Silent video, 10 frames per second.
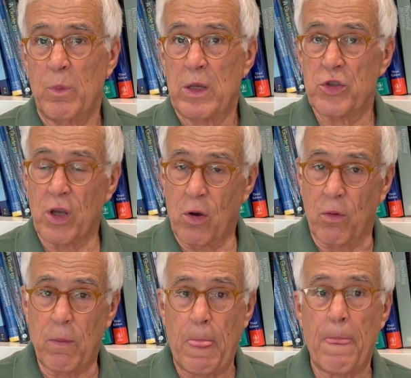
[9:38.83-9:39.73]

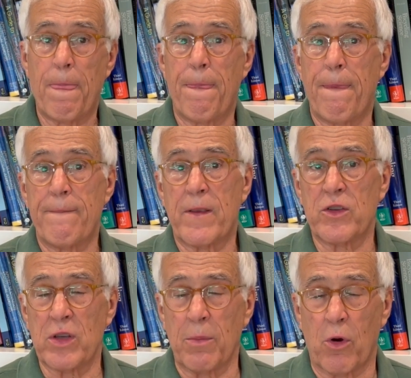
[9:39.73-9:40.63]
So, to
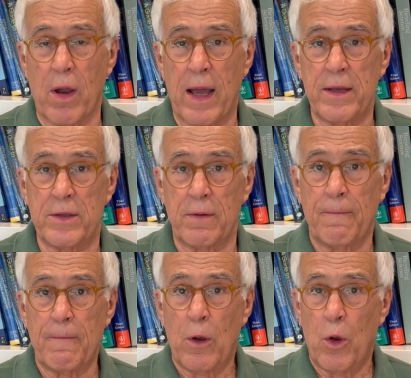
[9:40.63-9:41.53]
summarize,
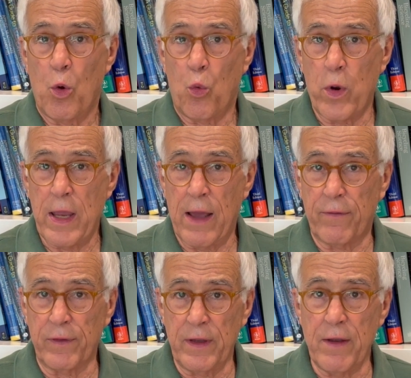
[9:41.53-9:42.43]
we
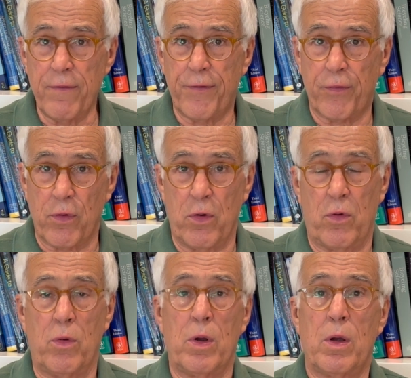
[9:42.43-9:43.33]
have lived
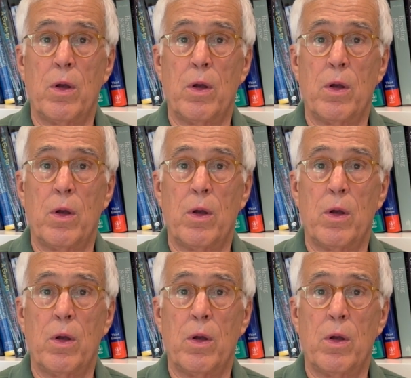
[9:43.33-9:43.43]
through